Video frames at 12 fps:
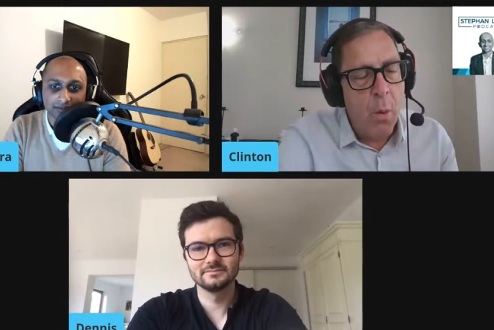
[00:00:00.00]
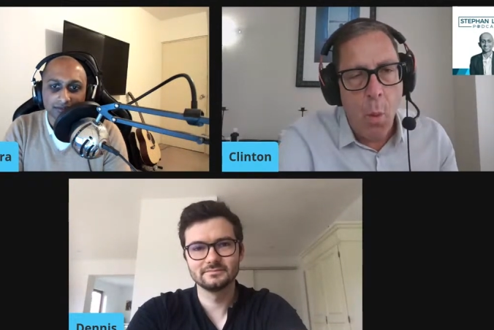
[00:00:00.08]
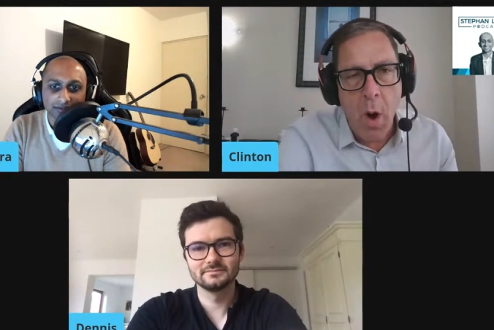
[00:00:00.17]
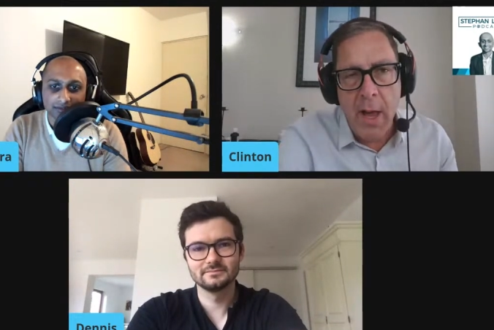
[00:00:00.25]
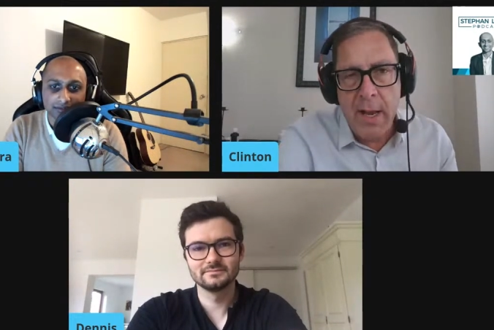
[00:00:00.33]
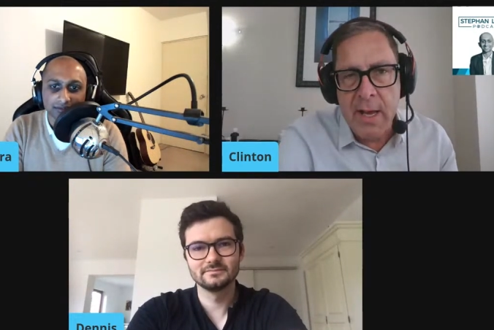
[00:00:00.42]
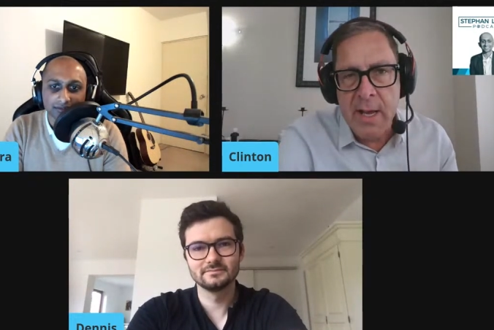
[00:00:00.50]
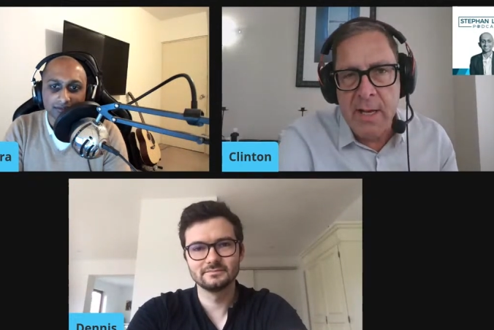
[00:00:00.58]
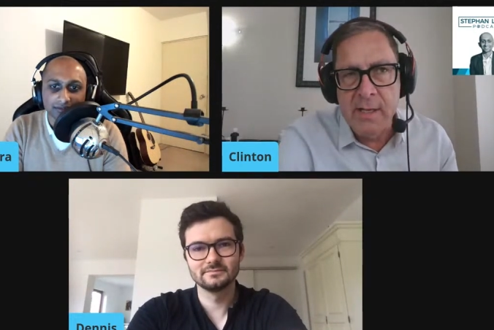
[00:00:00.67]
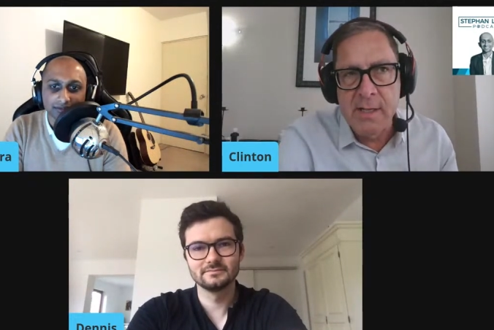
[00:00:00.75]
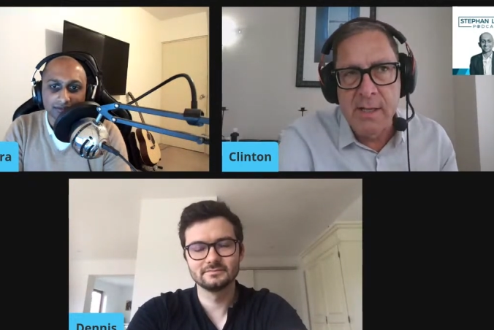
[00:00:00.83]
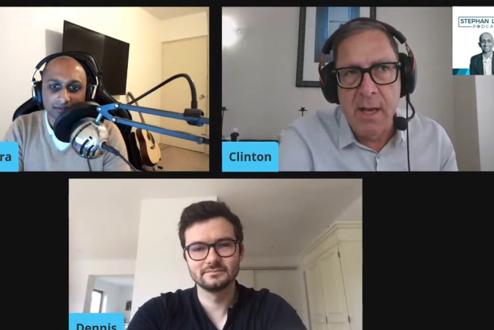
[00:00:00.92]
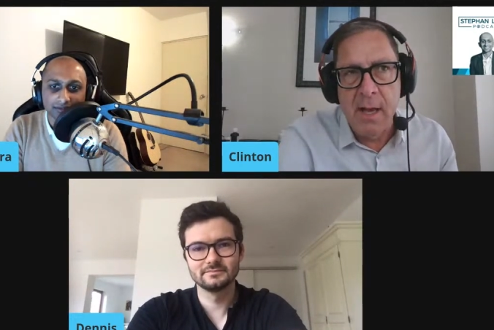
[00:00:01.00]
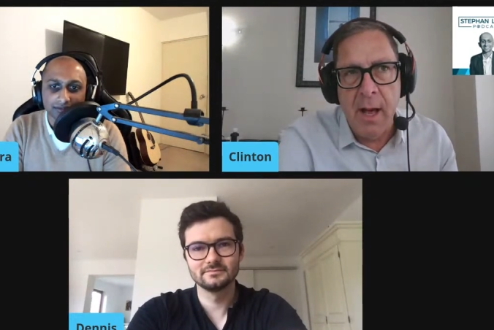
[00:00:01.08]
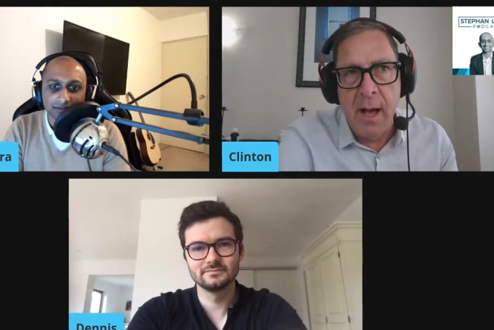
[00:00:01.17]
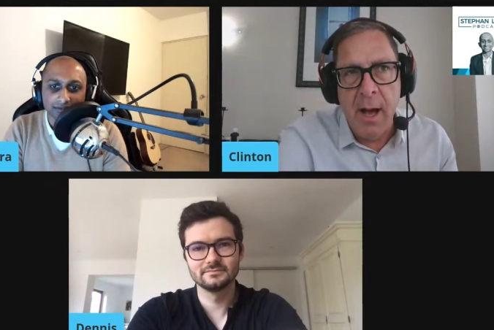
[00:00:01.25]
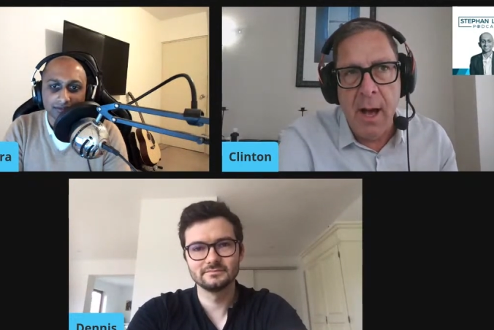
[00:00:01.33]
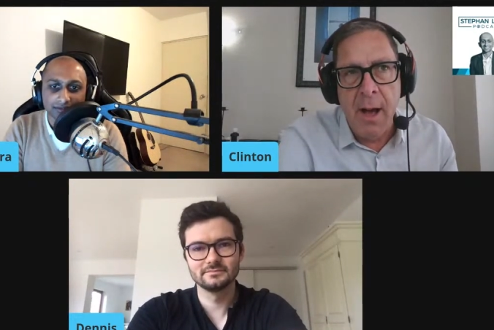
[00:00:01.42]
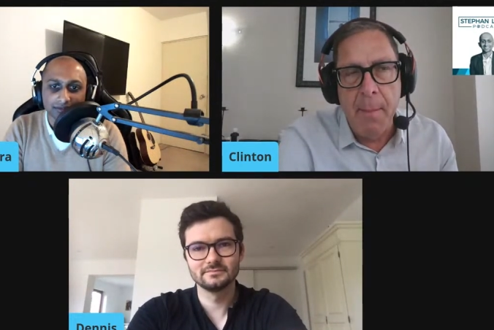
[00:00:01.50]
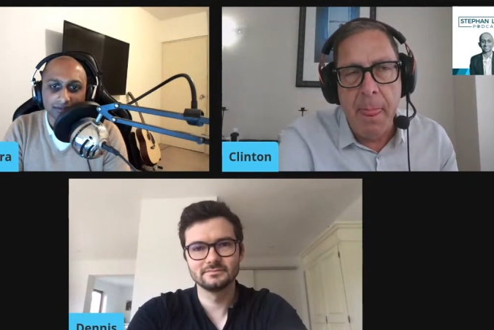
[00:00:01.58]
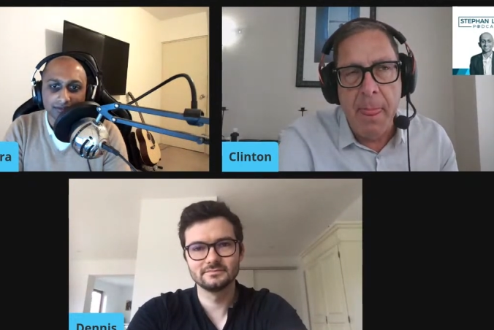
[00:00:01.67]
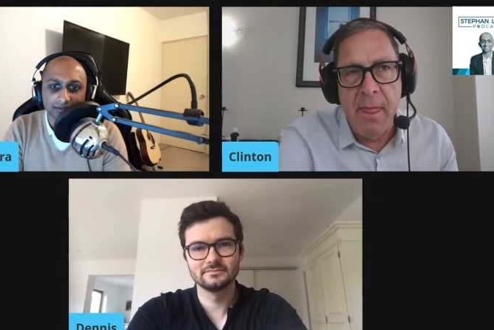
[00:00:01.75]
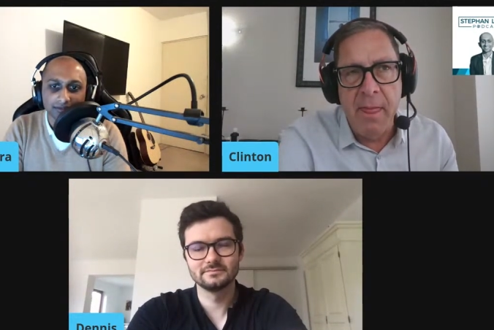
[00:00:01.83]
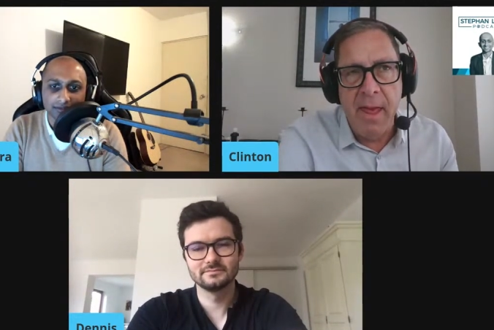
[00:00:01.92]
Speaker 1: One is uh,
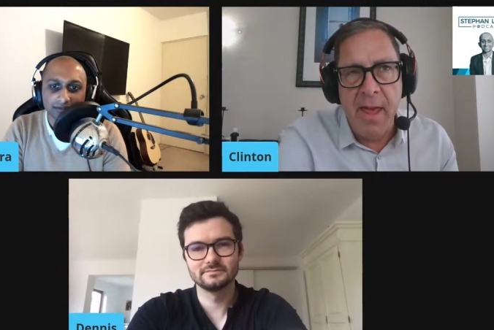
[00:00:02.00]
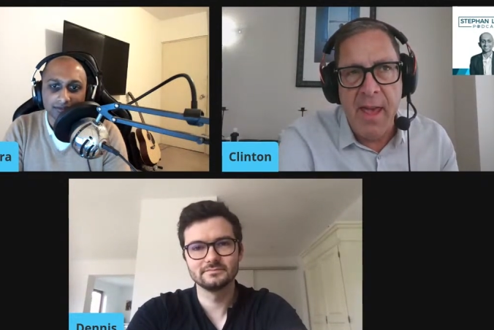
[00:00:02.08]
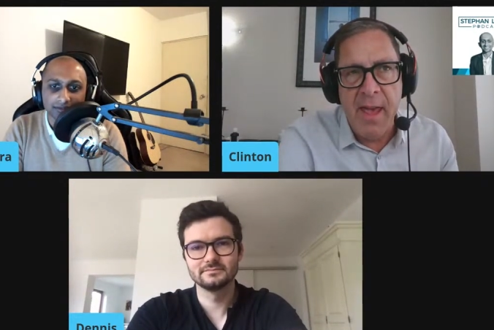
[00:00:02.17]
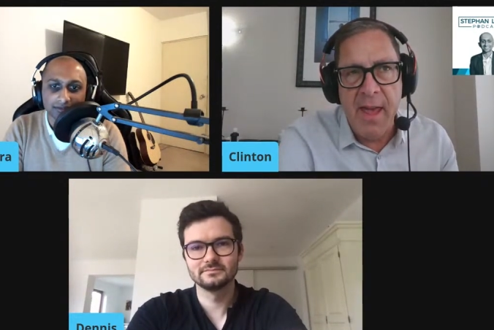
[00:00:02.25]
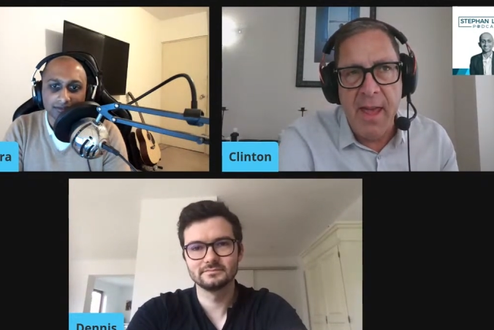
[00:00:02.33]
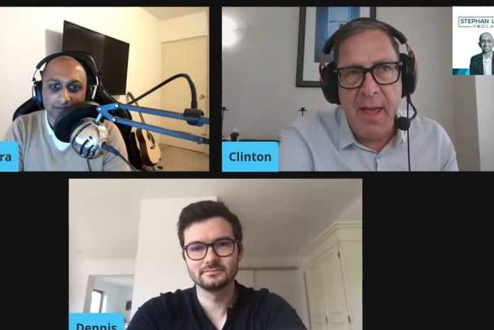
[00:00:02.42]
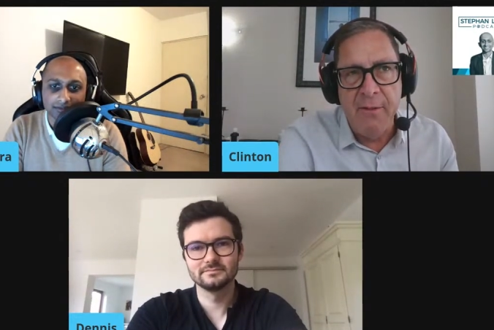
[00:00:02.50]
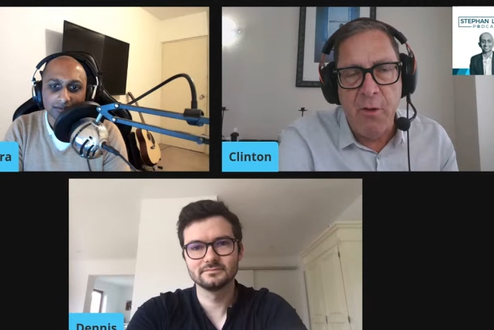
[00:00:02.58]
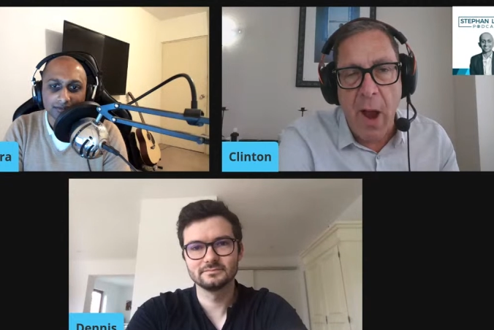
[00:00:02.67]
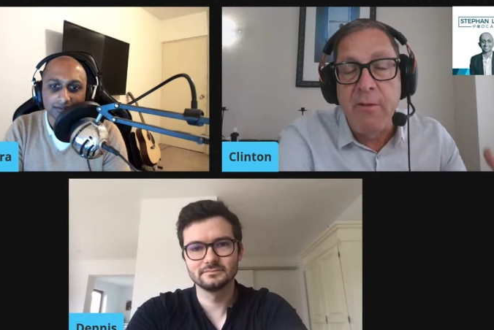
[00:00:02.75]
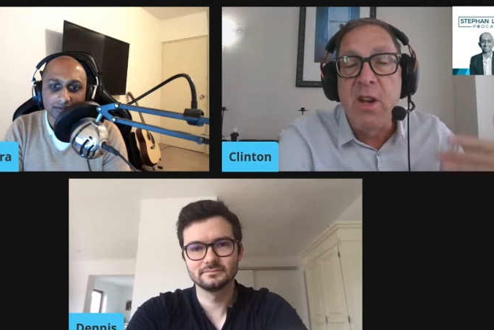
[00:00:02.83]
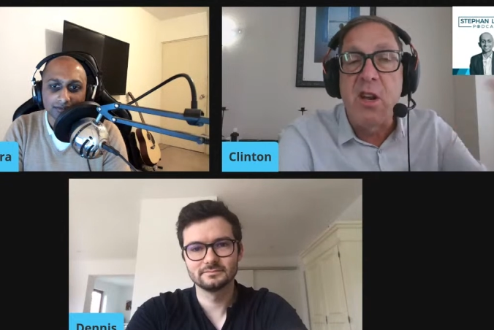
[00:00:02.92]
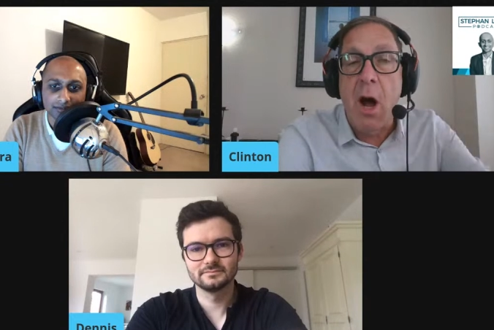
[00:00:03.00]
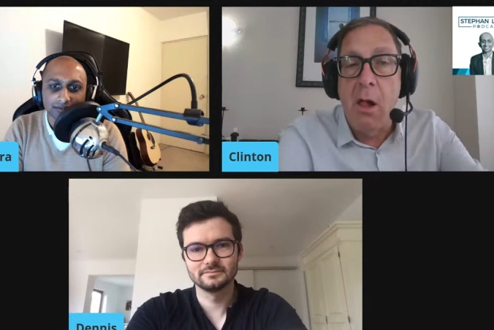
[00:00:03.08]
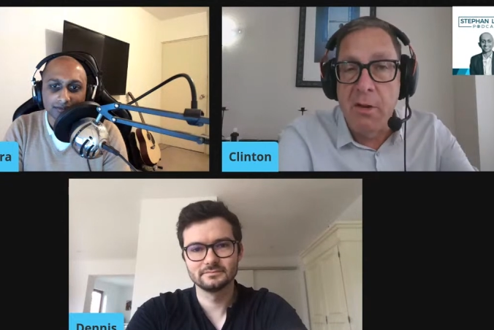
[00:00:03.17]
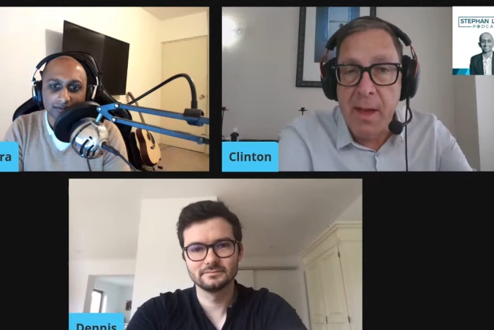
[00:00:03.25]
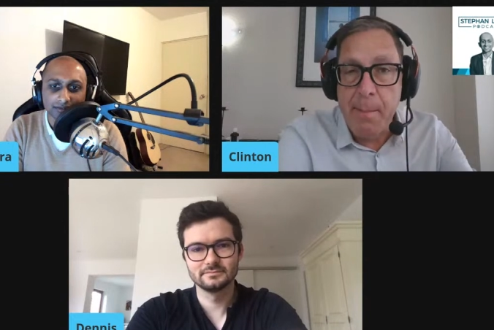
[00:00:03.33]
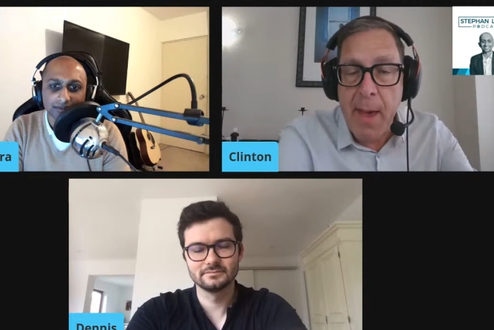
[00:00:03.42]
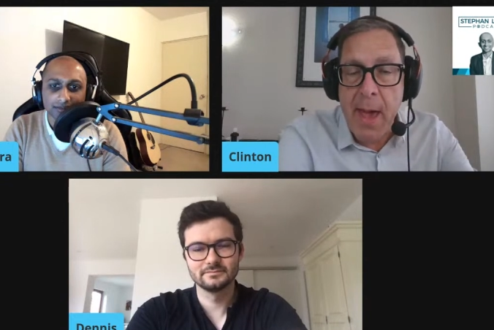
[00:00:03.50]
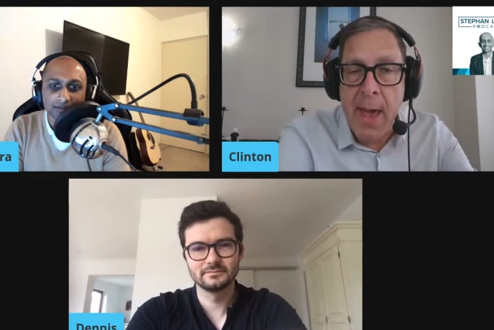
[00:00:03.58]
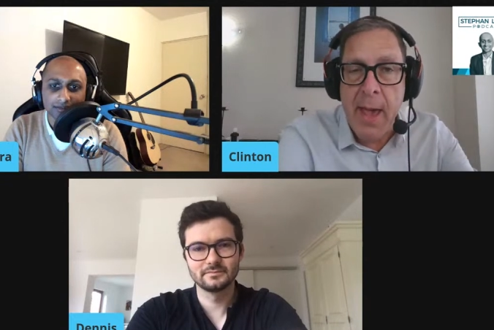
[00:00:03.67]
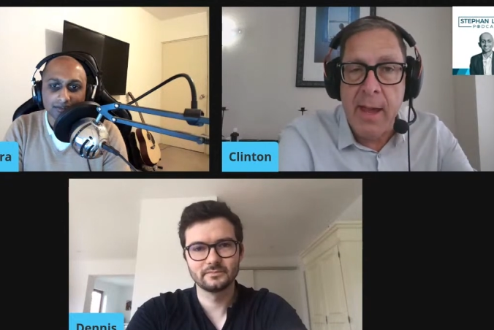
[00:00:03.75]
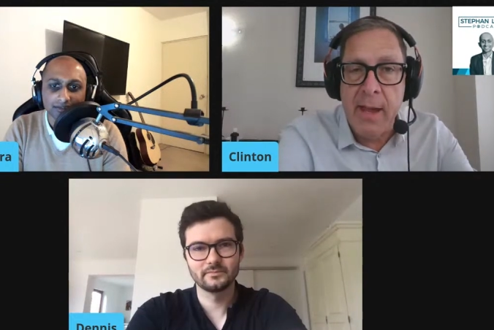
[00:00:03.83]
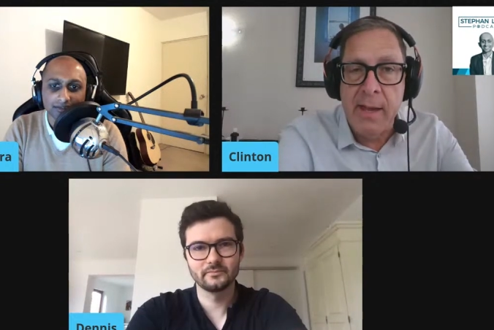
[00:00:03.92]
for every dollar they
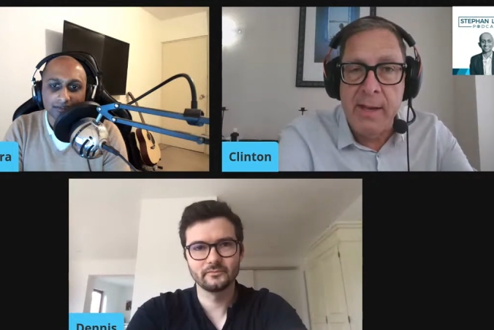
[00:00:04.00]
pay